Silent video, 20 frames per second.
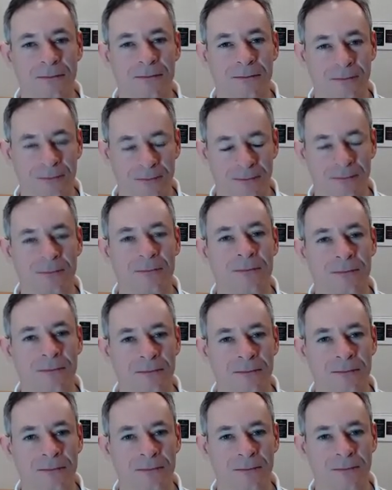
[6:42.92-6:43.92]

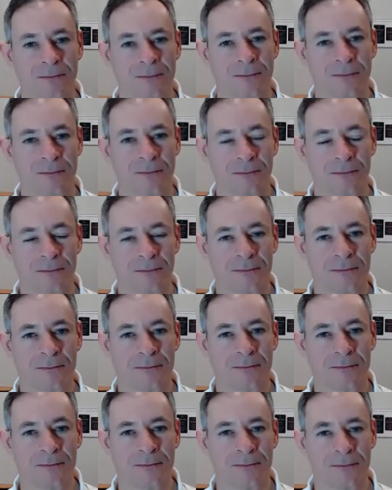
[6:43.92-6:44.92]

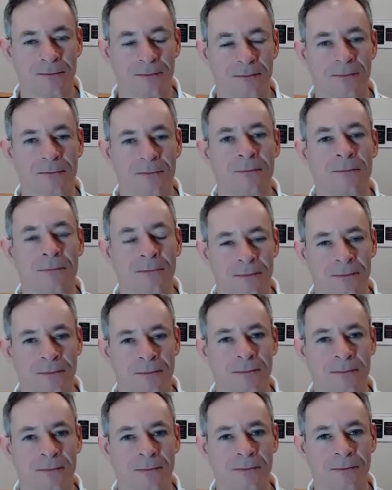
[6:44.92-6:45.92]

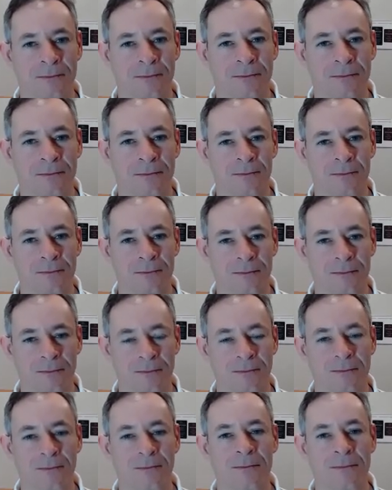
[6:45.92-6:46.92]

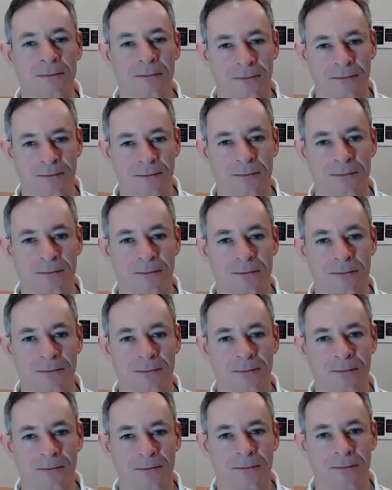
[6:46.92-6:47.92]

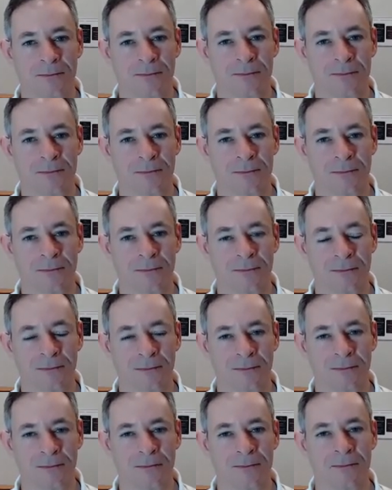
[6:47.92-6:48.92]

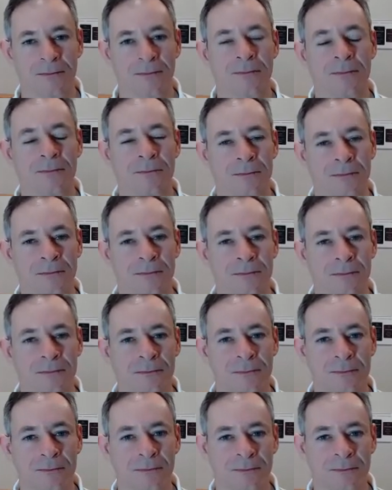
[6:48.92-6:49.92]

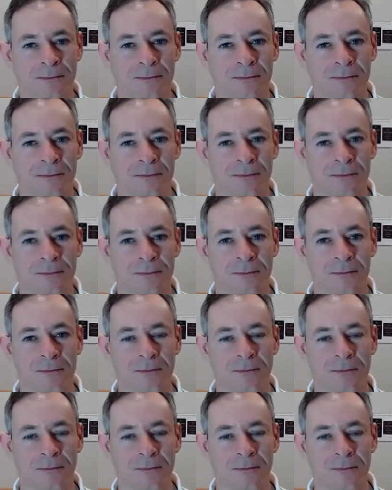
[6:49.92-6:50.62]
The person shown says nothing.